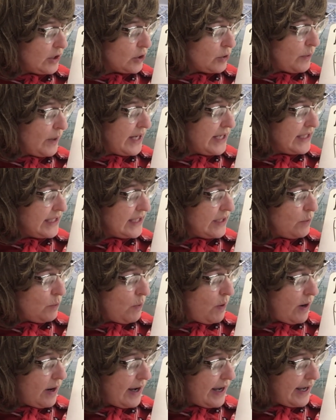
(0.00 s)

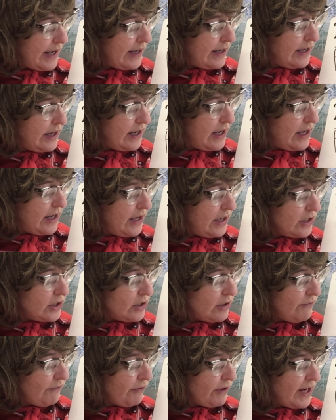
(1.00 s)
21.
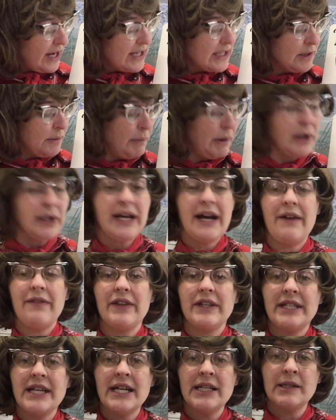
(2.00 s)
Don't forget to pull down the
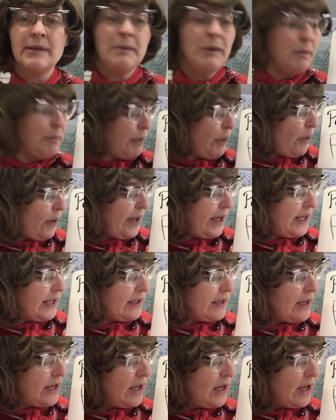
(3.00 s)
decimal point.